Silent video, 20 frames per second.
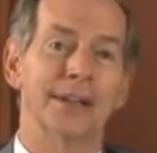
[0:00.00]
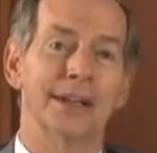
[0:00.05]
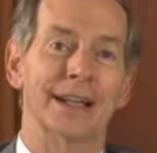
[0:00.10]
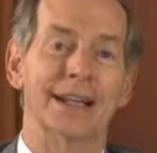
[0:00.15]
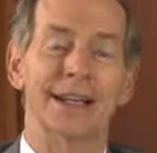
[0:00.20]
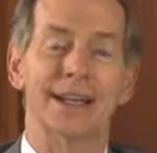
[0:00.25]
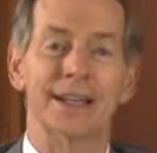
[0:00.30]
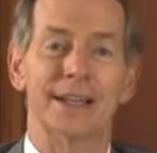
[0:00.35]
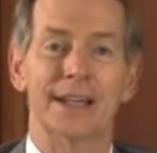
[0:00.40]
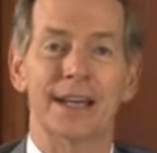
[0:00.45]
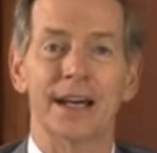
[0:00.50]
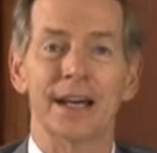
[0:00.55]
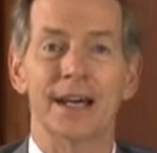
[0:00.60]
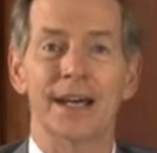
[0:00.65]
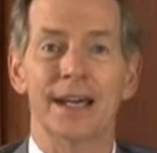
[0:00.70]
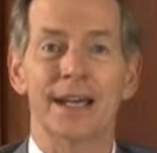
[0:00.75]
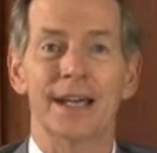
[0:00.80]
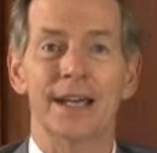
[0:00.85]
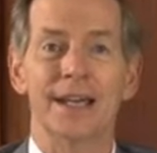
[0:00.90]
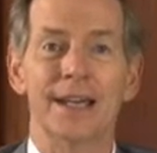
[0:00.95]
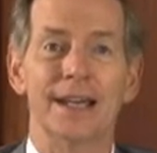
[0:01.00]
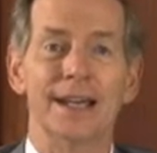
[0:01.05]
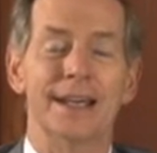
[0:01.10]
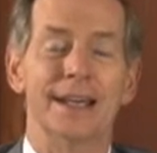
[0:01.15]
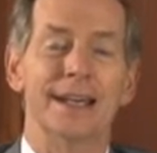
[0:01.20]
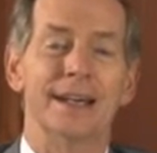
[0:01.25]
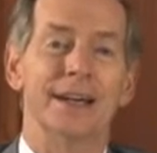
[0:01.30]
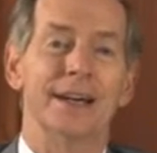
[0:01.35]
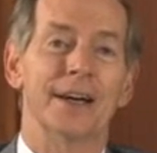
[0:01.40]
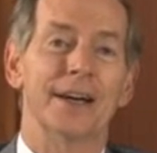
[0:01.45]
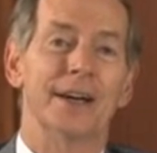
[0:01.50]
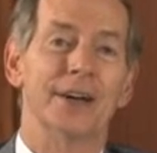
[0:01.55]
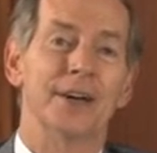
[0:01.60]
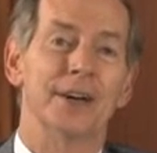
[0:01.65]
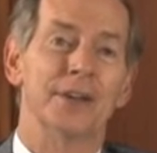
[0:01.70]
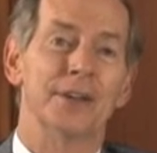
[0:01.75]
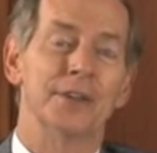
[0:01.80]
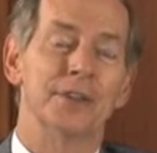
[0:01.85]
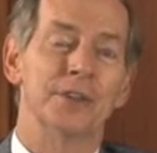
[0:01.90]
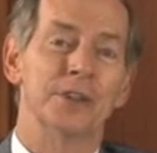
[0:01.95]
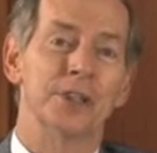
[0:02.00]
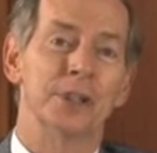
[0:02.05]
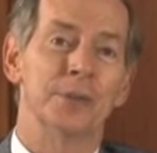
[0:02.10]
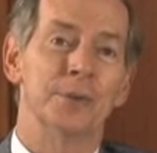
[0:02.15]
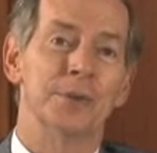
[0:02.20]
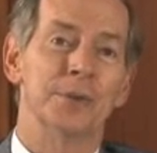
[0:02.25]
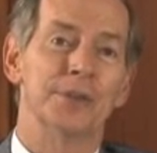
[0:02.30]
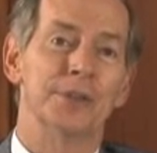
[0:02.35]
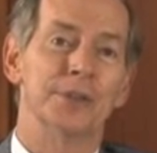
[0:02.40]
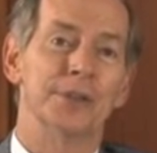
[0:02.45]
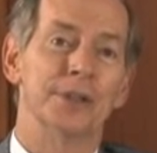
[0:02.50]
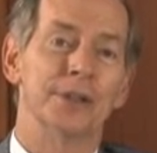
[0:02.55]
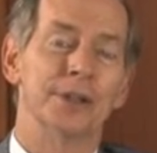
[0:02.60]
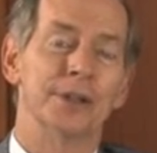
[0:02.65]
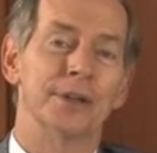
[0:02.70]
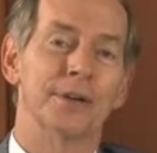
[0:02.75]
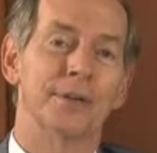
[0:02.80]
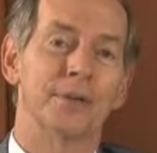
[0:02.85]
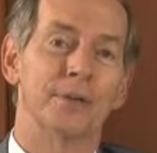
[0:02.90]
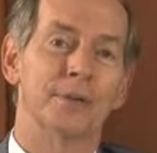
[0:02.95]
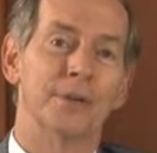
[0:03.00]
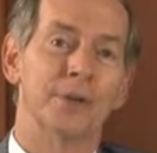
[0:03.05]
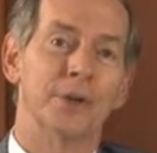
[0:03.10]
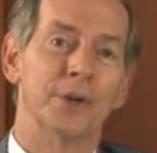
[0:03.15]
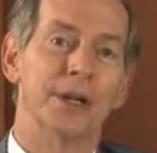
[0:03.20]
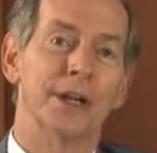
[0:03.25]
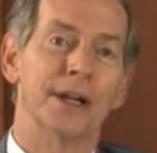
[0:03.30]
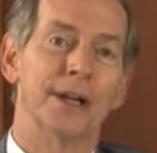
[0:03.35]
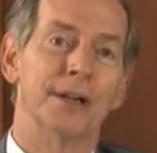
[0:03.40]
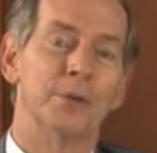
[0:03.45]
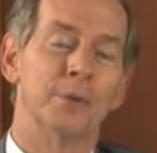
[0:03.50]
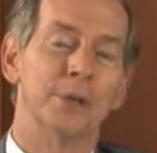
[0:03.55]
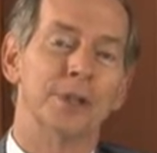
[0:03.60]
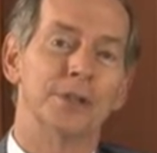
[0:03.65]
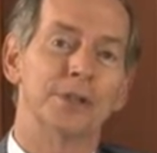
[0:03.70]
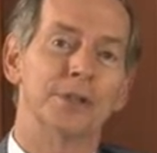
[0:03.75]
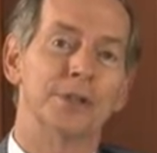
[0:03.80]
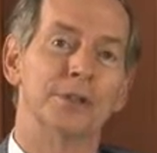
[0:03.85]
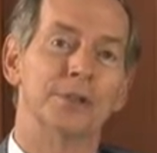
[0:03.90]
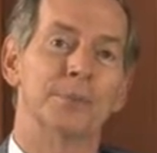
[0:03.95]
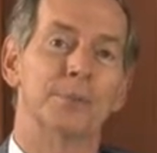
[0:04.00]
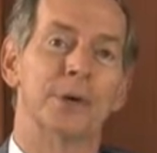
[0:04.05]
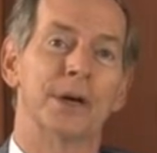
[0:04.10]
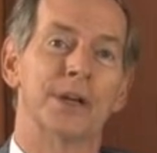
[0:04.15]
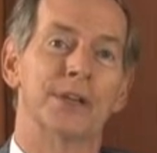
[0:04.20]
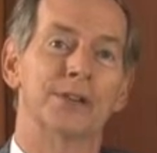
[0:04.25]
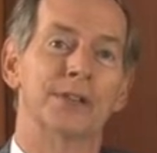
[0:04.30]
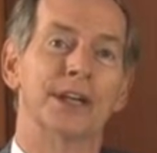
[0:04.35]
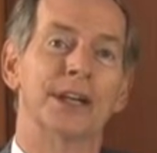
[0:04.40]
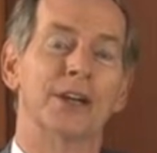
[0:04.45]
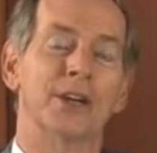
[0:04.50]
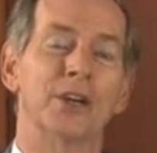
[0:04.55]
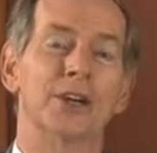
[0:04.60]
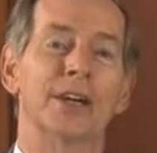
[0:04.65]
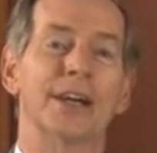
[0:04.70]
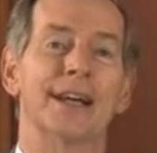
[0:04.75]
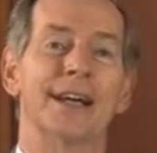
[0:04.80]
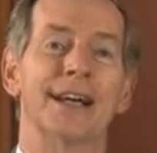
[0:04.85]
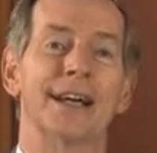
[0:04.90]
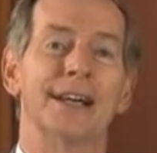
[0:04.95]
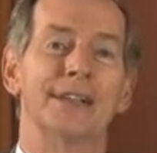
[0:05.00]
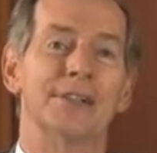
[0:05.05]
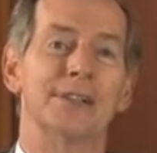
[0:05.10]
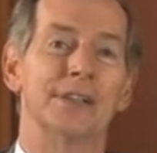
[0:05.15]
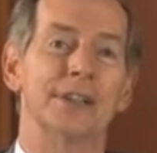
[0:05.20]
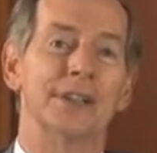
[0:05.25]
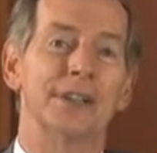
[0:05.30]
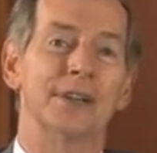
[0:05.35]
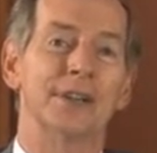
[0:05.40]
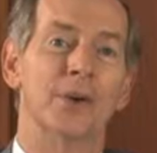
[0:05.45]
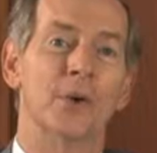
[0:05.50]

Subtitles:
Lily Kay. She was doing a research project looking at the